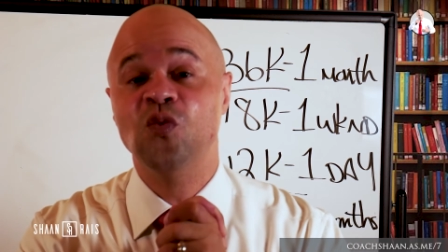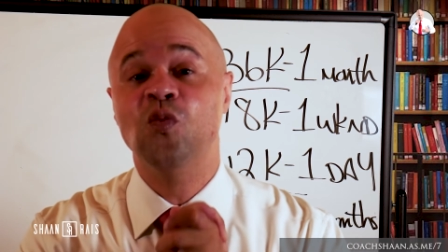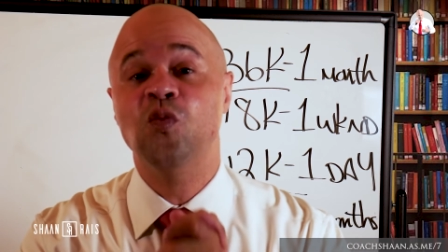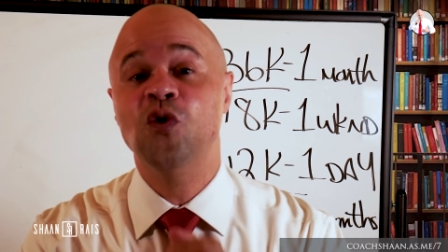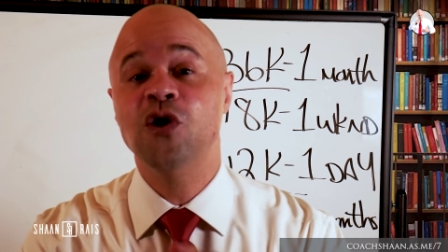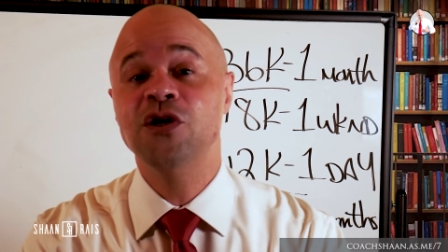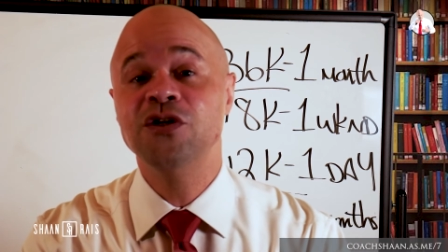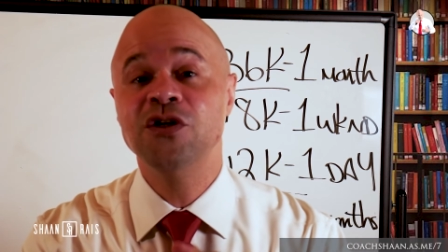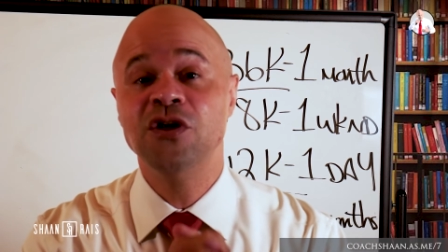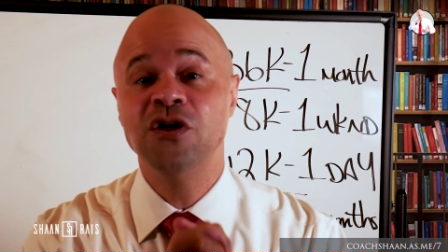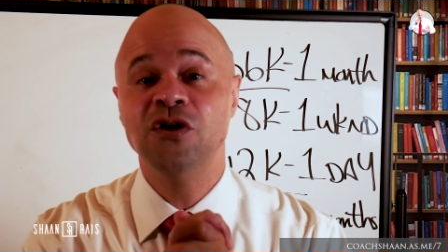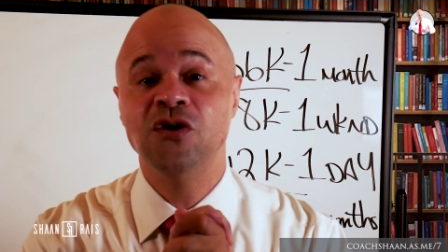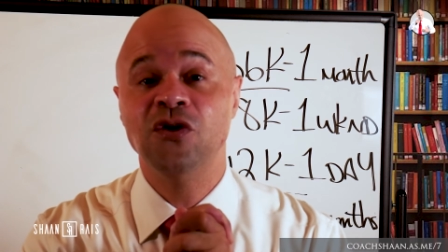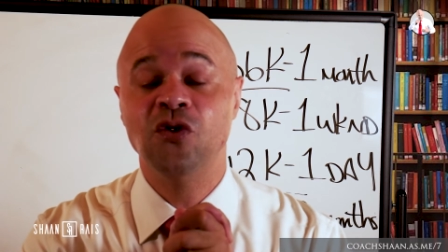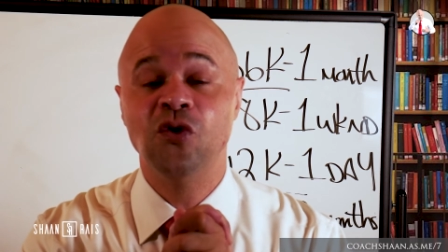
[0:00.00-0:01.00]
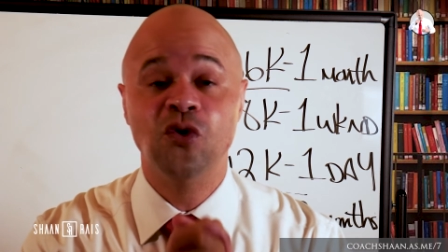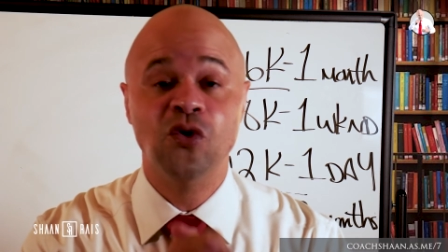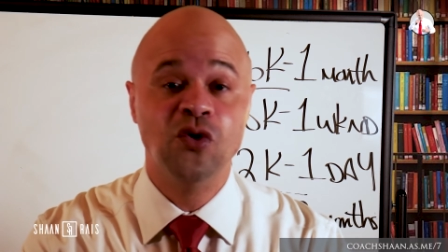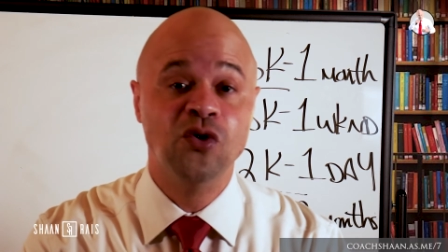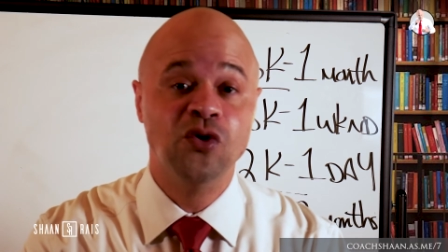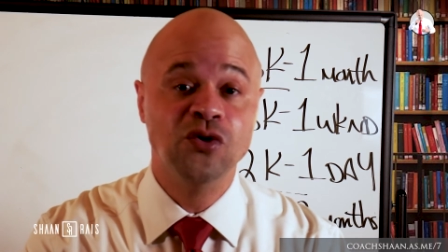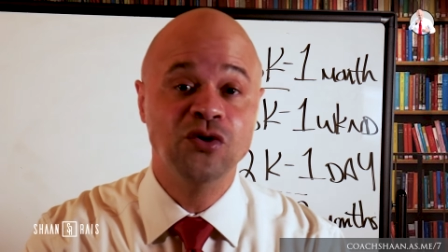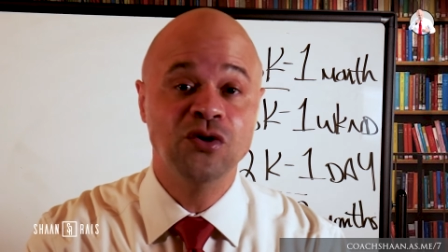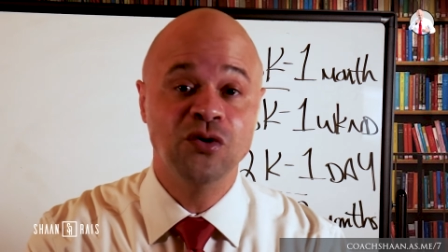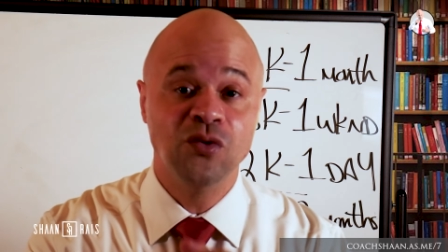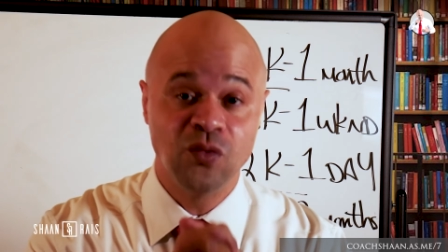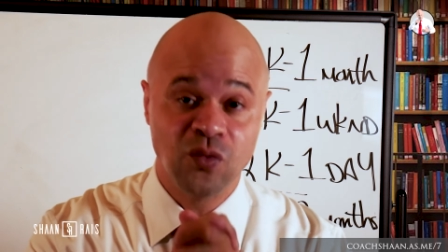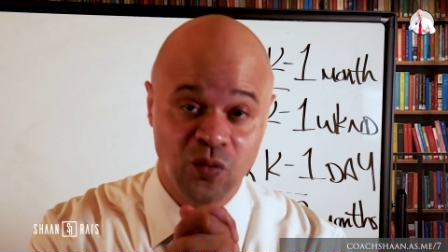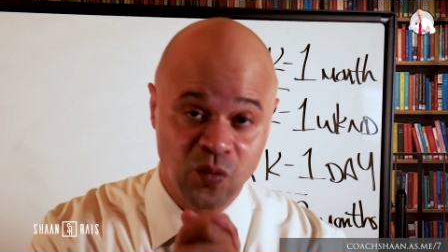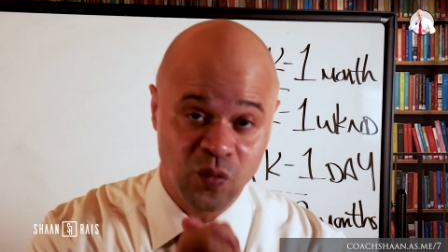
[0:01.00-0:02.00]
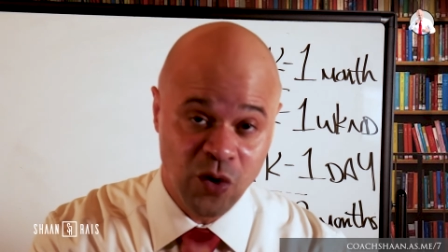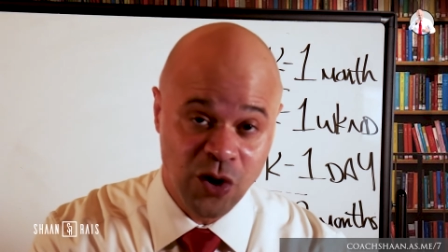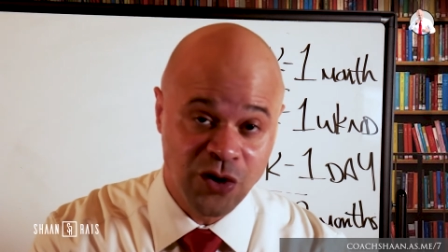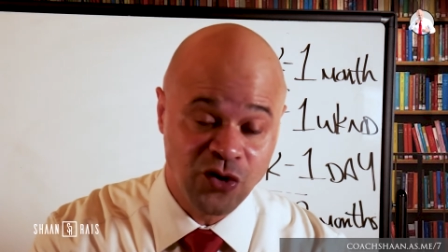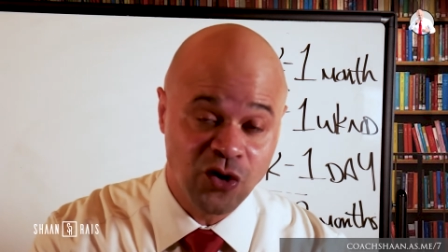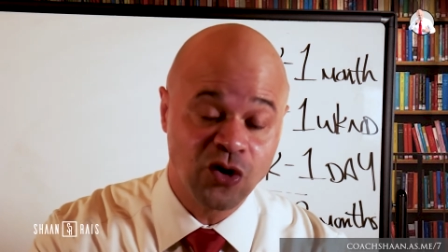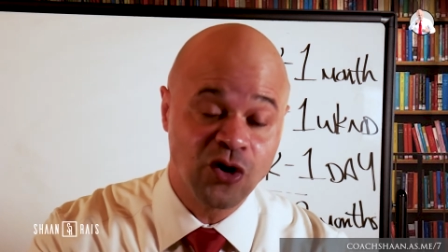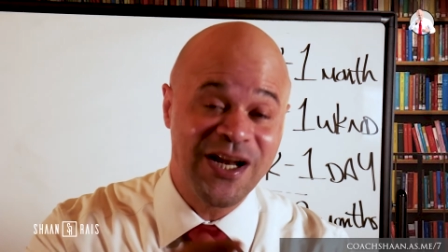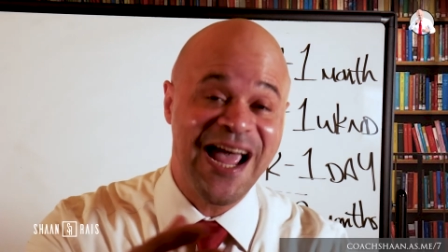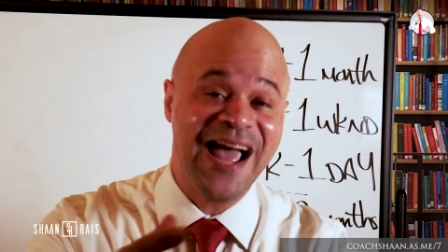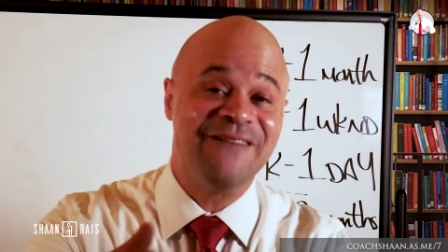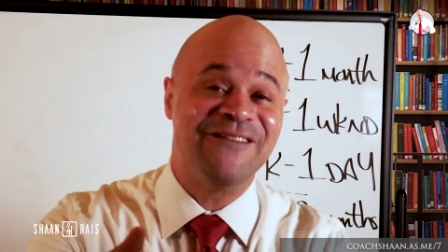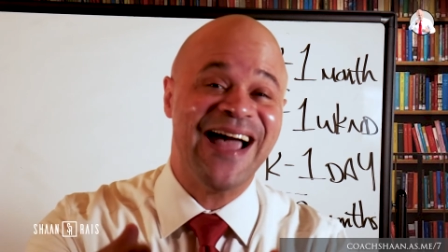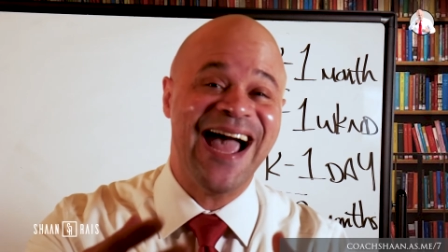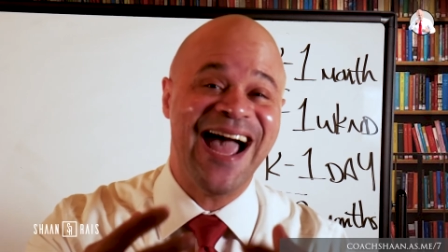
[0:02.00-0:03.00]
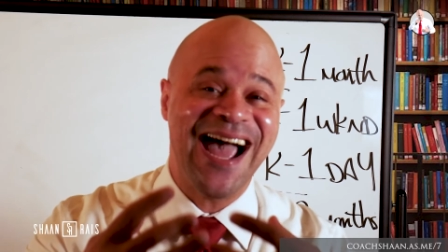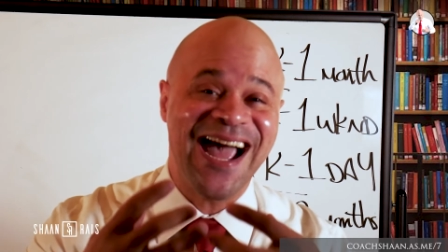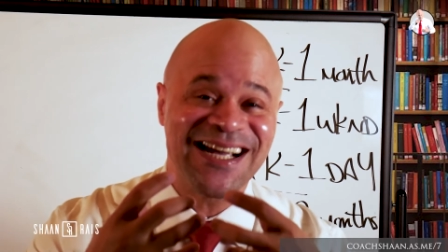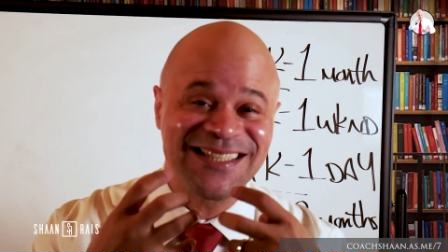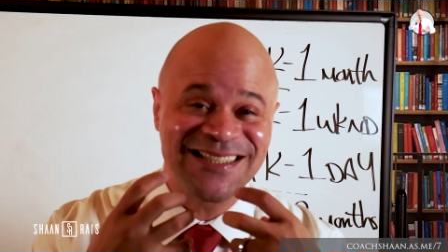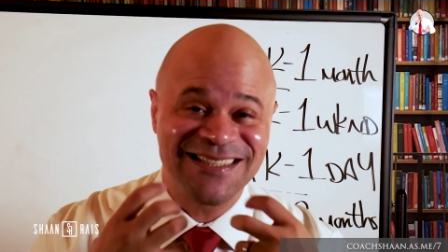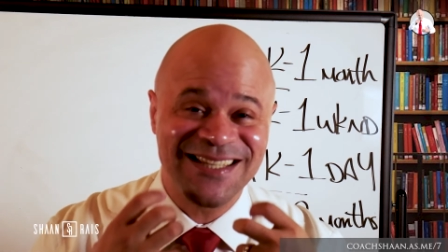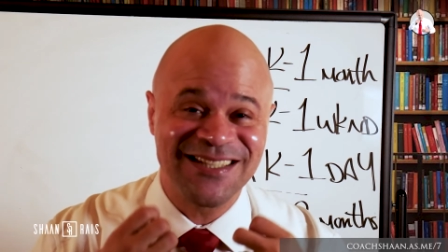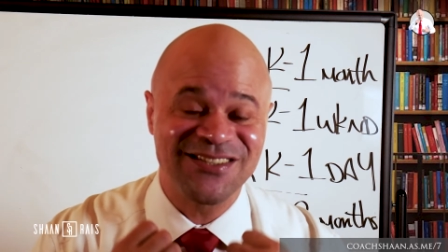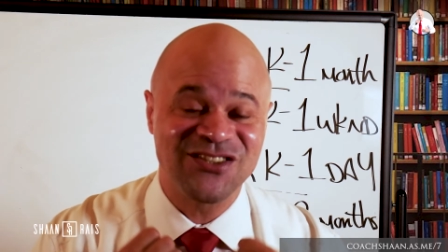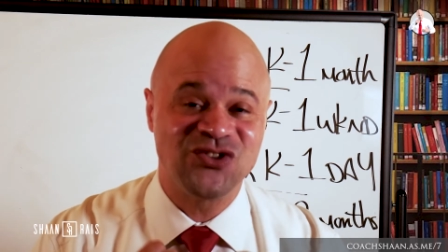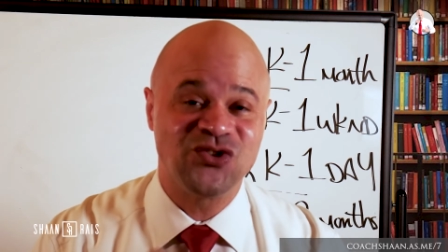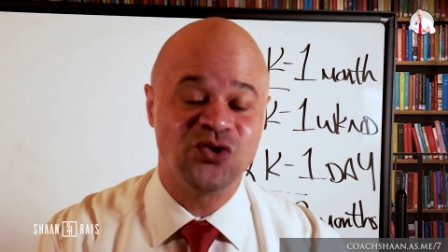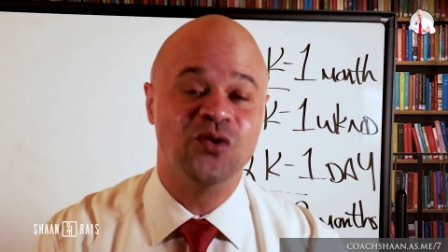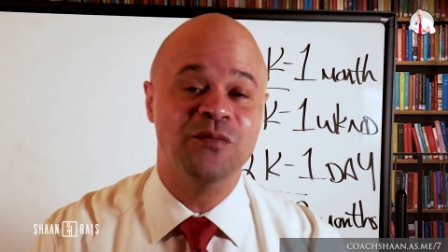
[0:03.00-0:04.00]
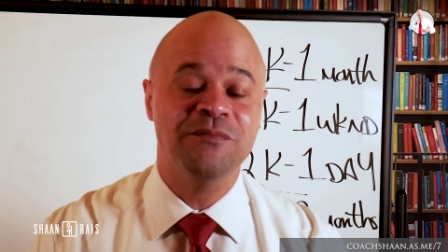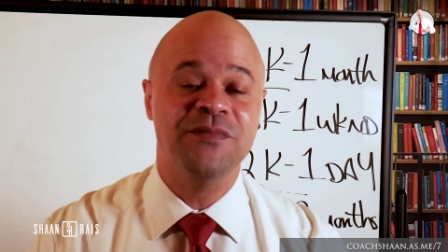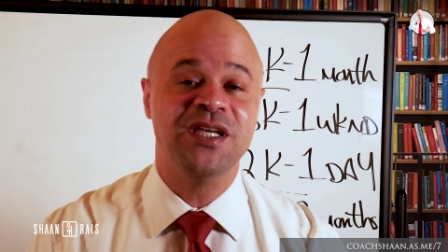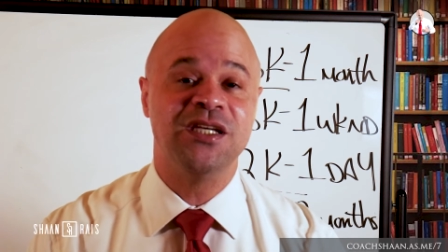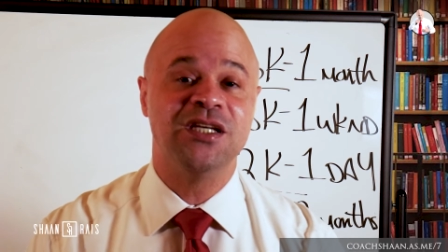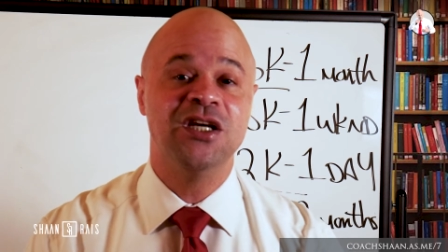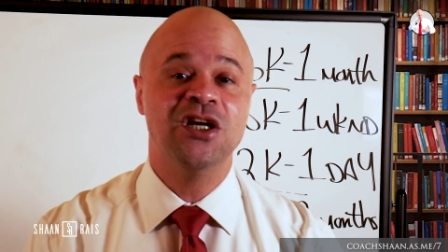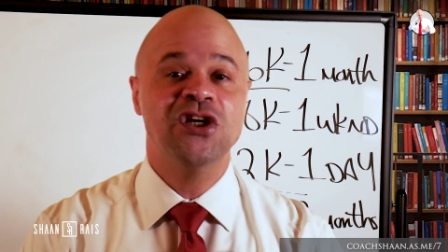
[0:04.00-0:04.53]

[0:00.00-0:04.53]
One-on-one. You're going to have access to me,